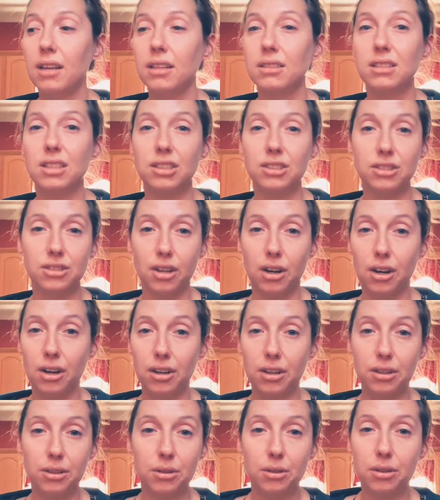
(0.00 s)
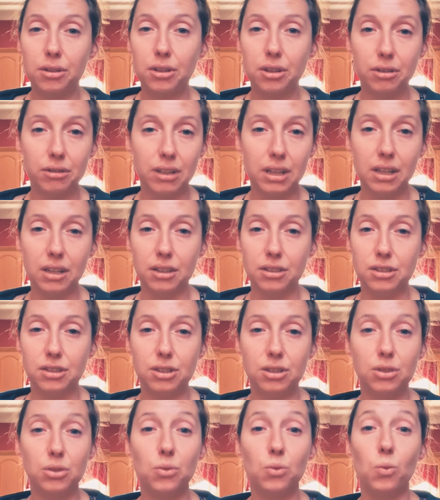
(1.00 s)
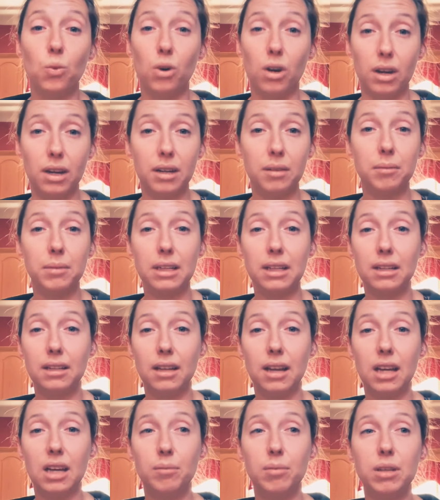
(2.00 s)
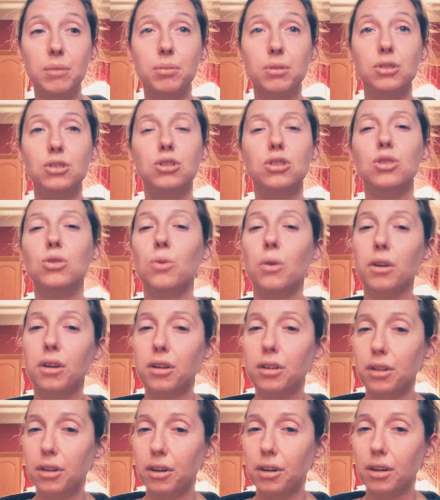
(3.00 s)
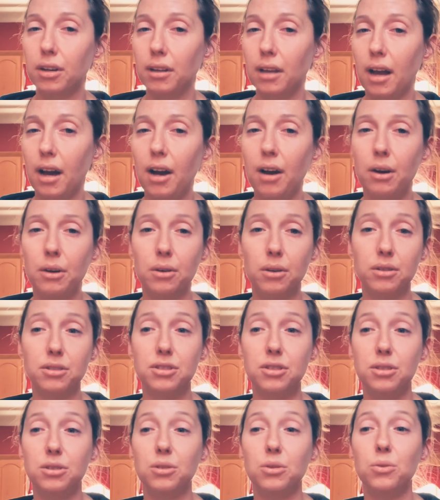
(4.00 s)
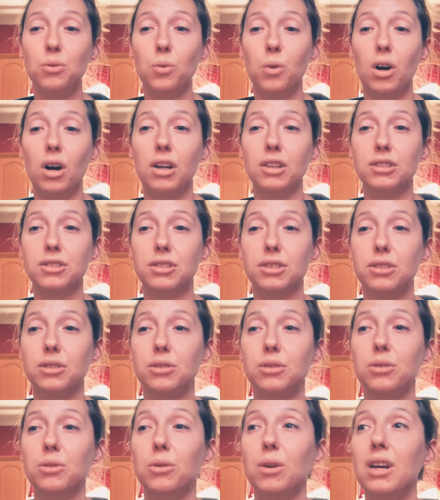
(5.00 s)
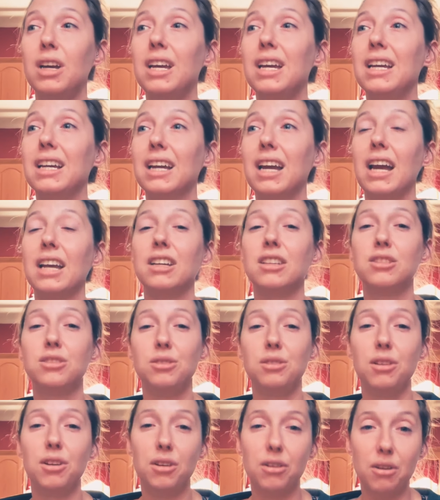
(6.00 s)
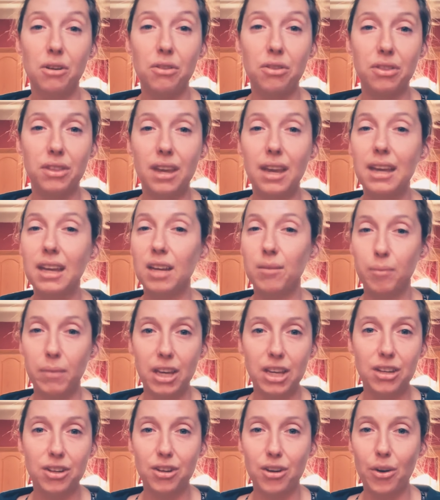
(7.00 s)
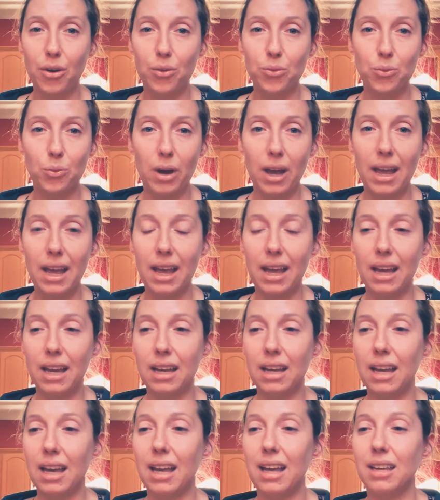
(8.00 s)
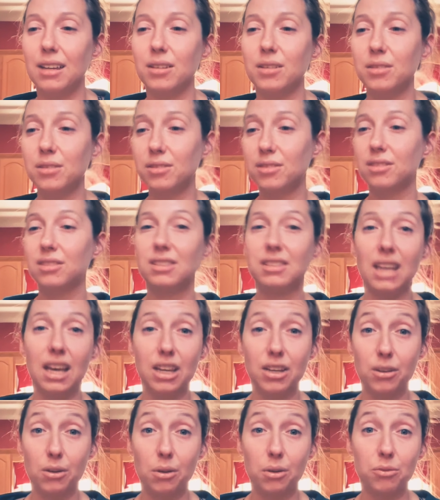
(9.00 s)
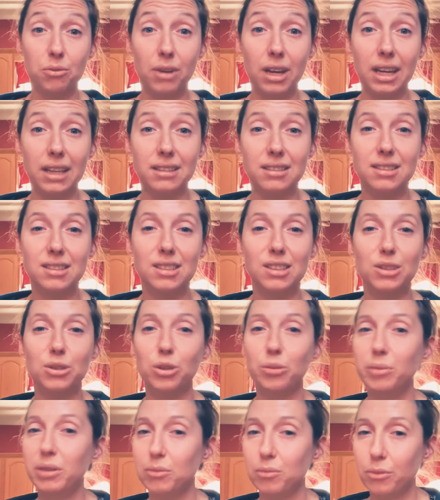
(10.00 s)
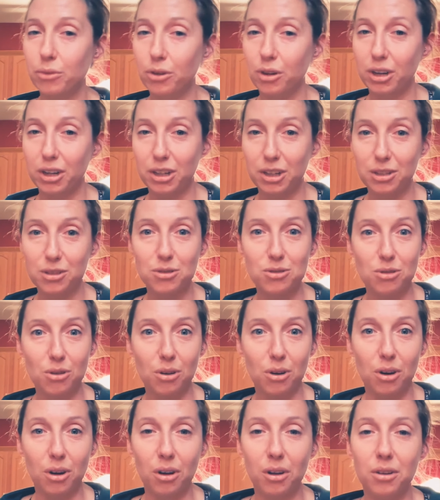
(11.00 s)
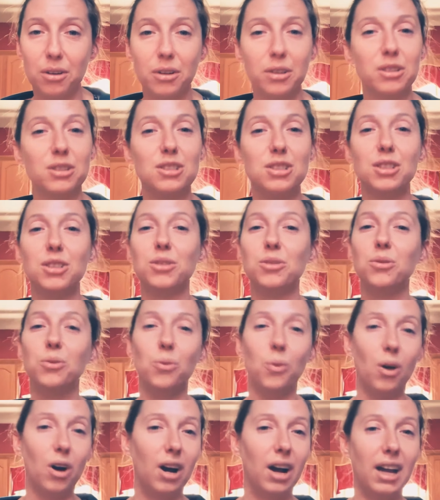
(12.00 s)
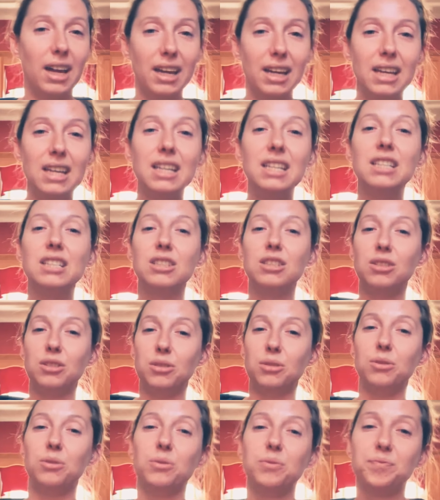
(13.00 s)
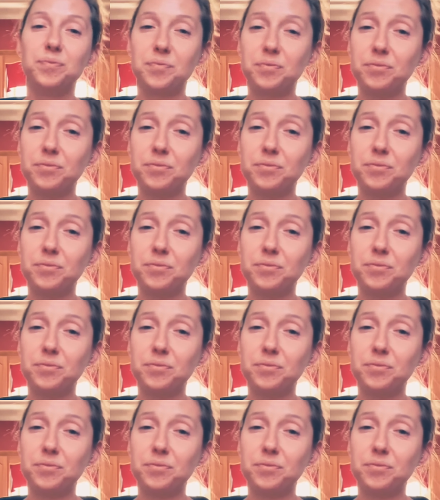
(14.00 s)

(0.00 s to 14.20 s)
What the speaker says: to start your career. Do you want to meet a lot of people? Do you want to learn a lot? Or do you want to kind of do your own thing and make your own way and set your own rates? You'll be more in control. Or do you want to